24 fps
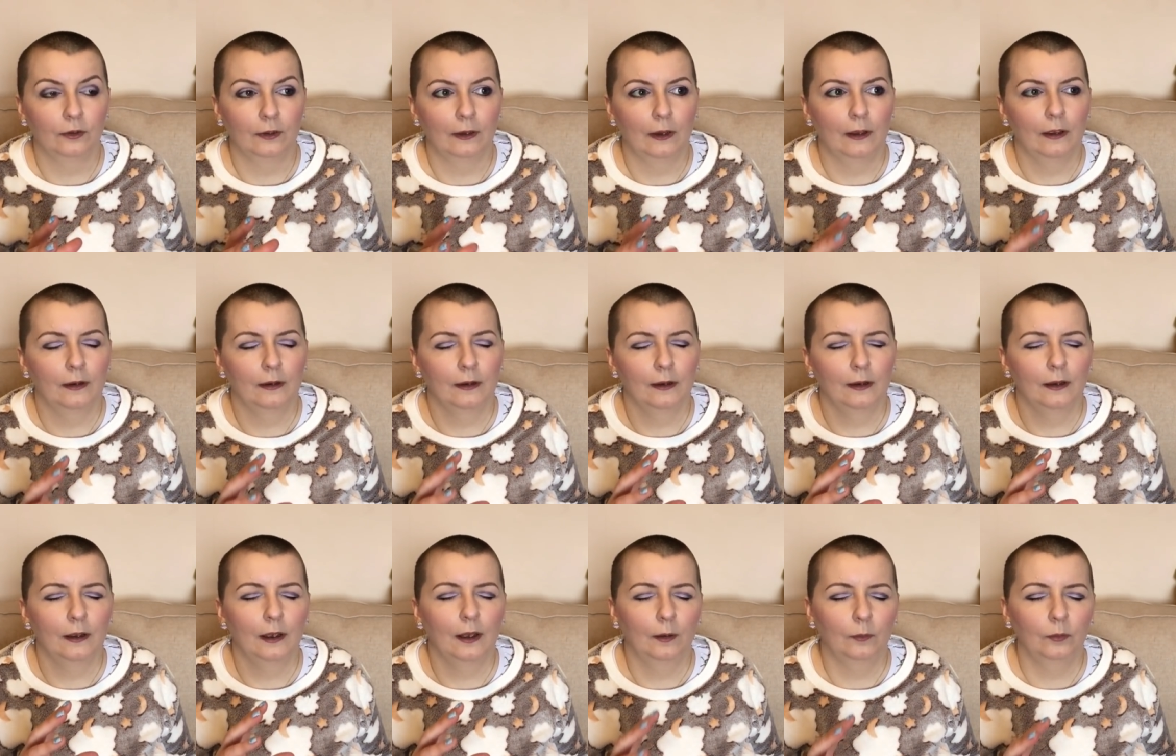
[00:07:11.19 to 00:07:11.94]
in it, and
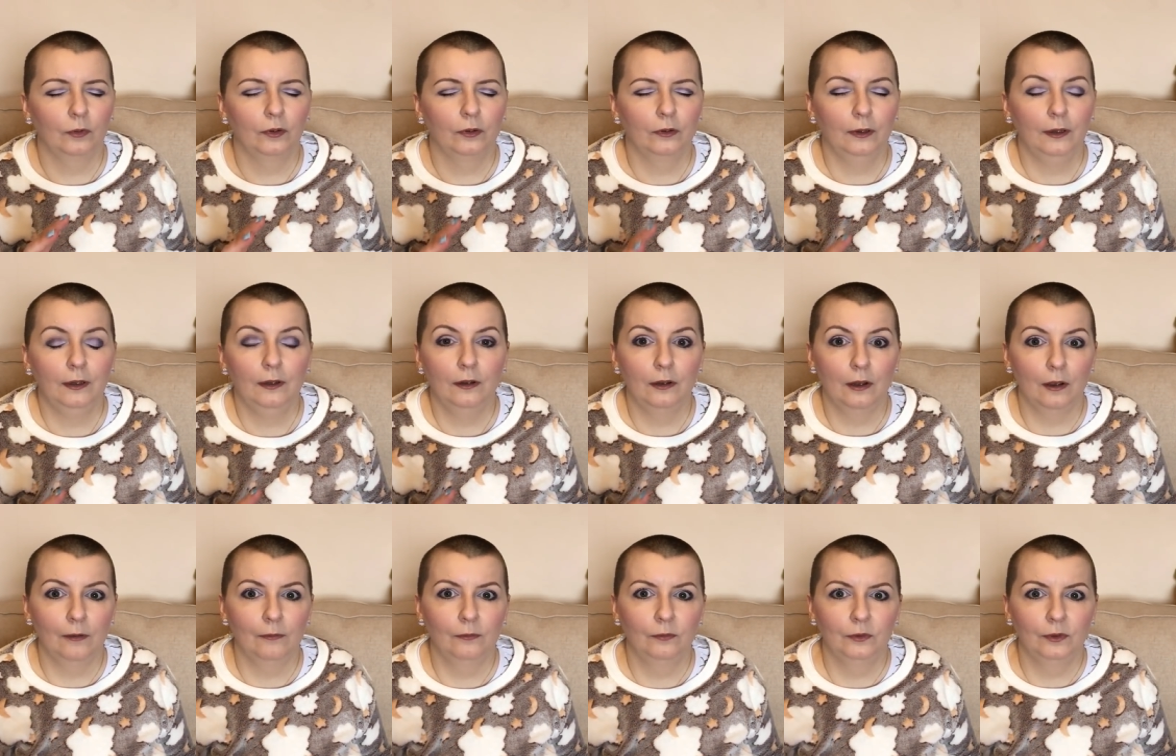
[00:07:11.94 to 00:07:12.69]
I absolutely
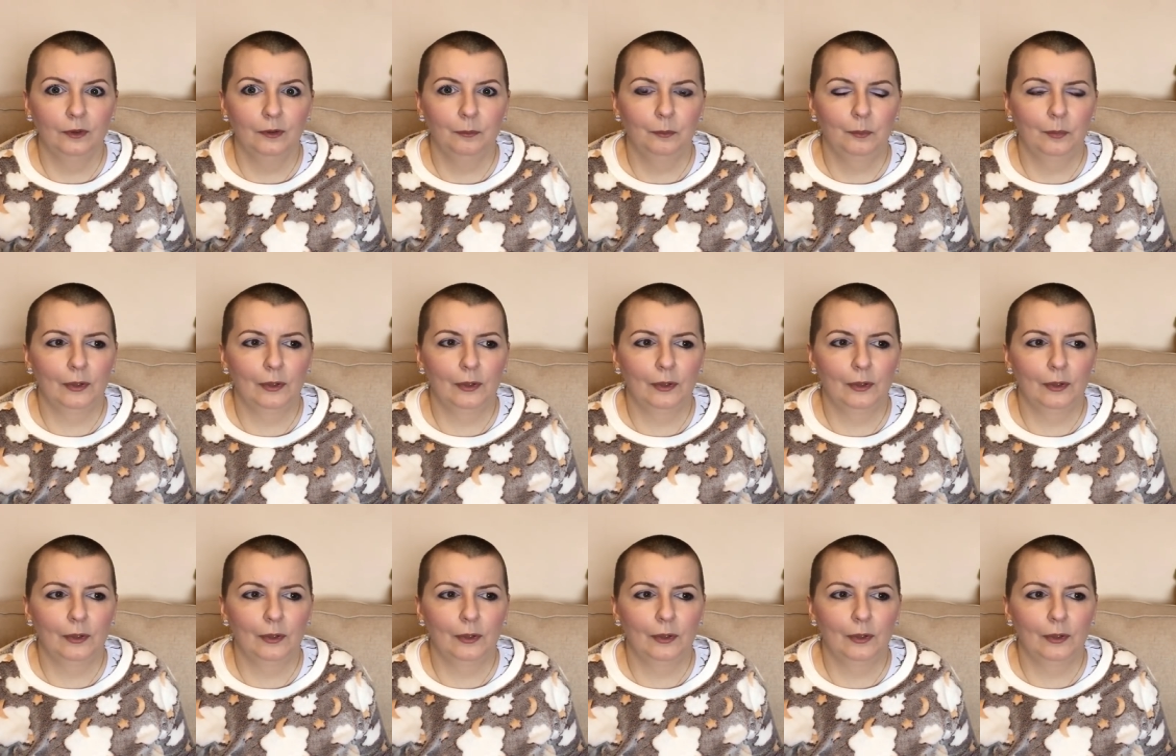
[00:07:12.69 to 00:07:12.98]
loved it,